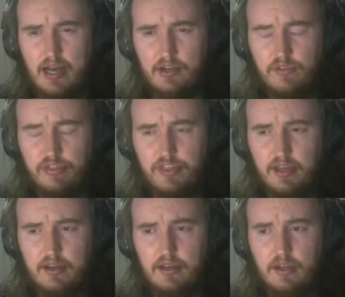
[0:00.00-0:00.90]
I don't
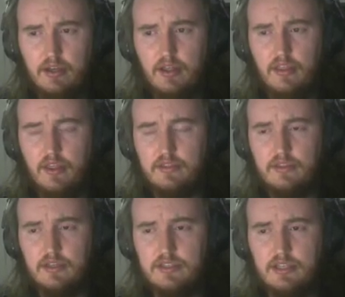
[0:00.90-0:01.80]
think that
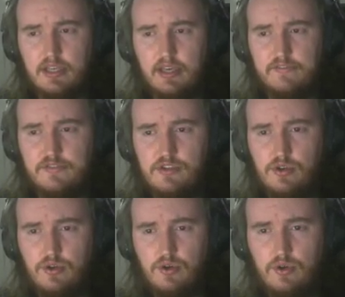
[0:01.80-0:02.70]
this gives
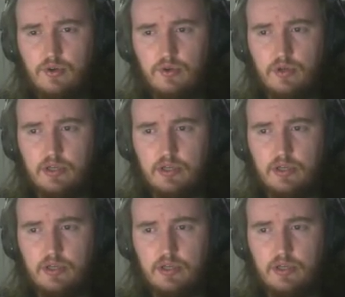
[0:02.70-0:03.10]
you...